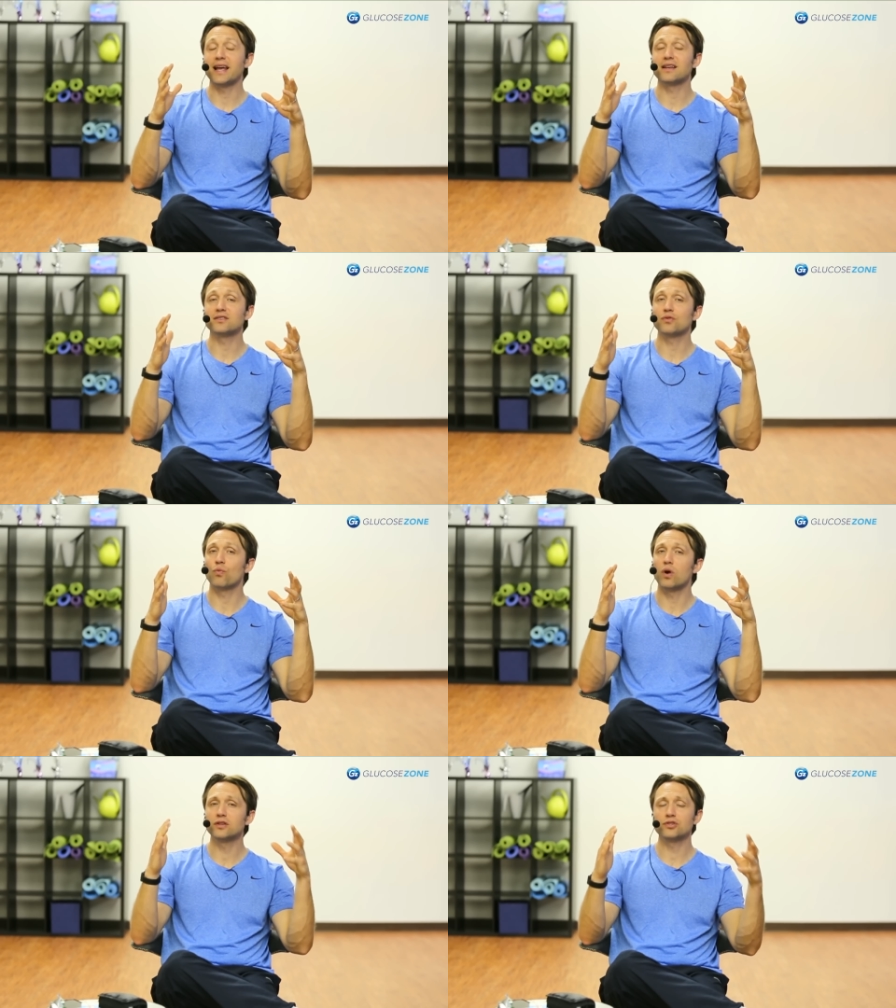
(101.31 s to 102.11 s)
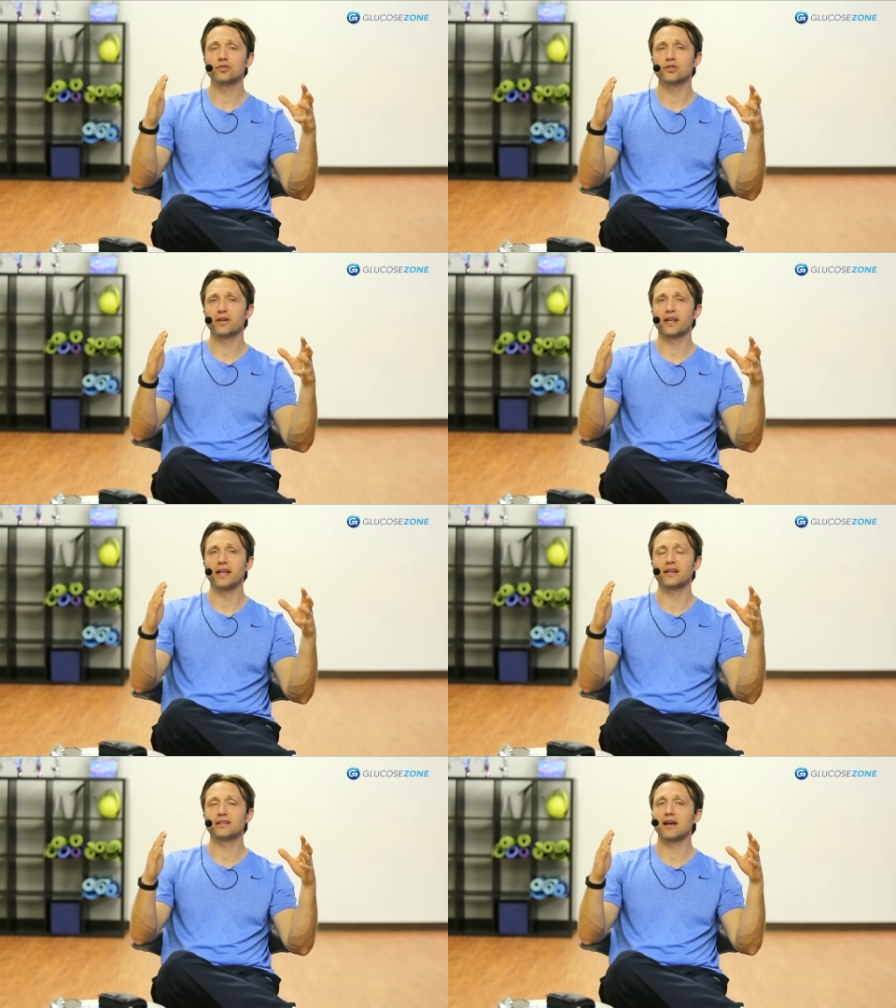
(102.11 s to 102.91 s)
And once you
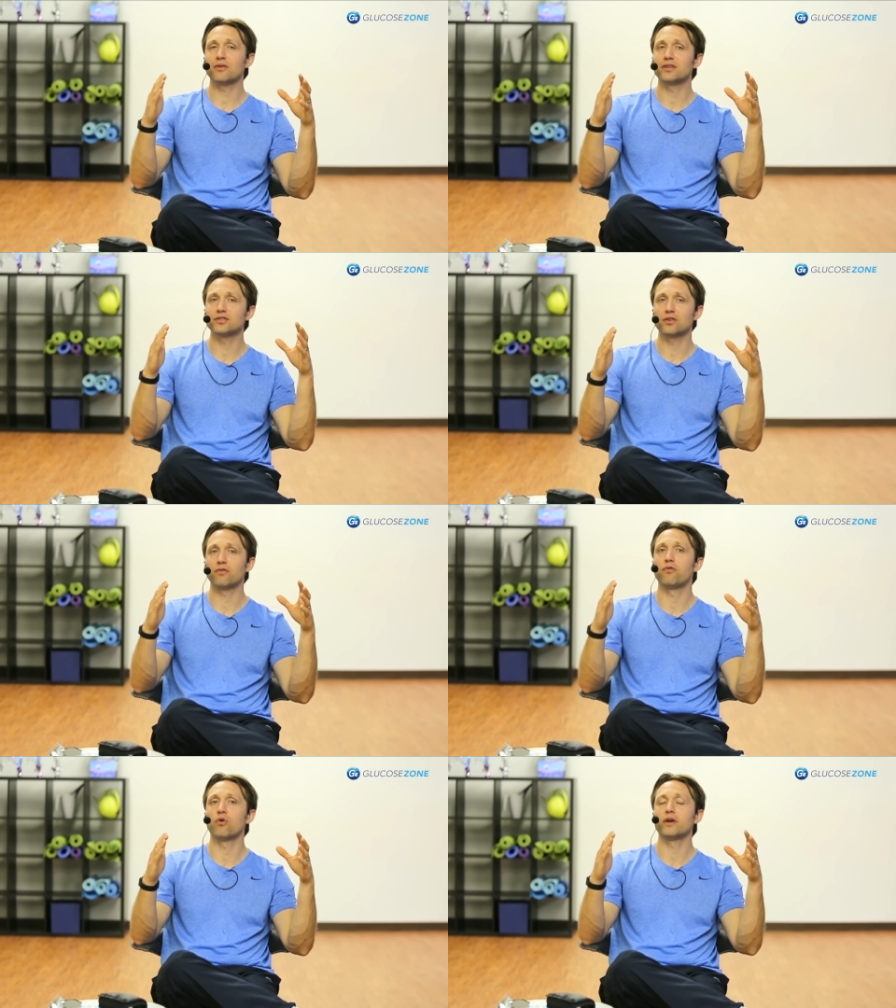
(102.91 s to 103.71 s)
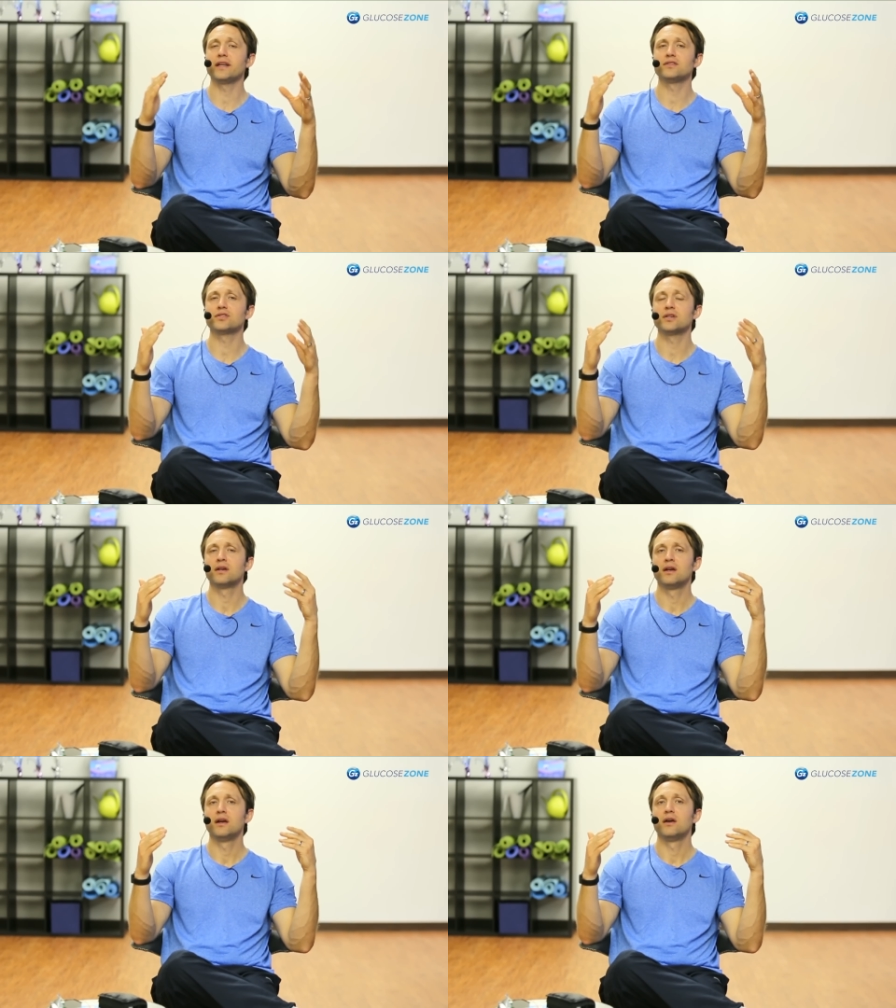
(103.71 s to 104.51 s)
start getting down into the
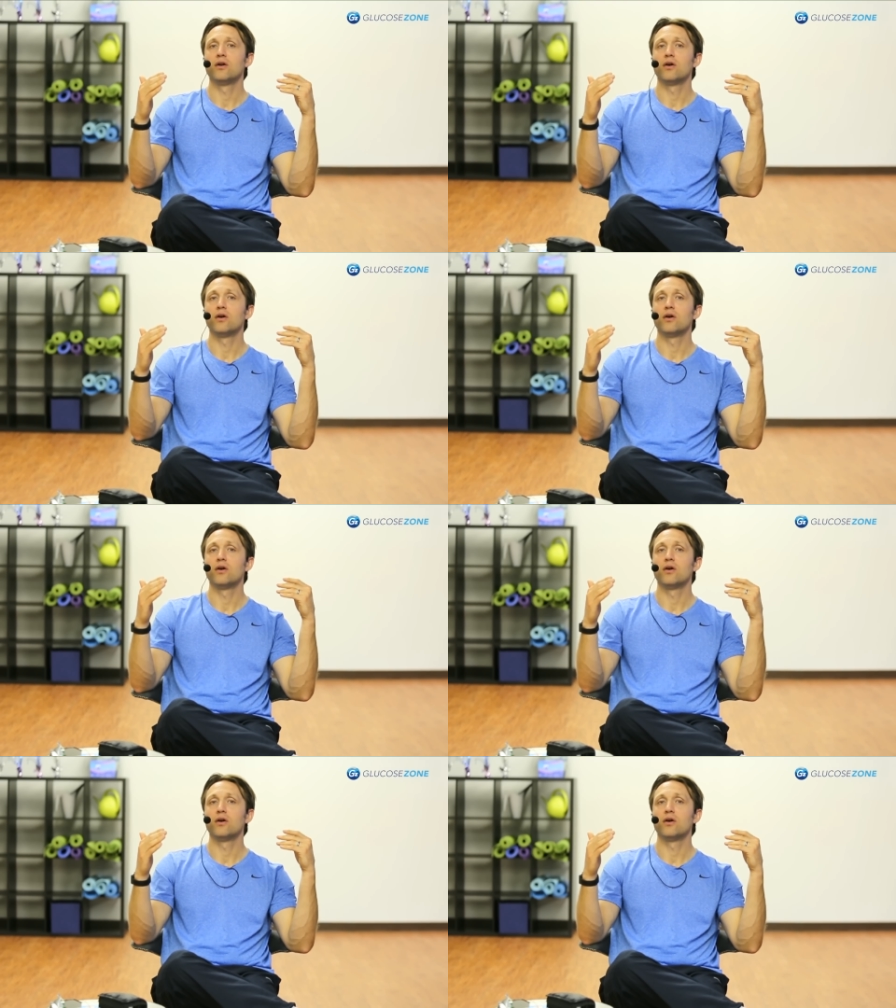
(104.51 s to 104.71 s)
40s,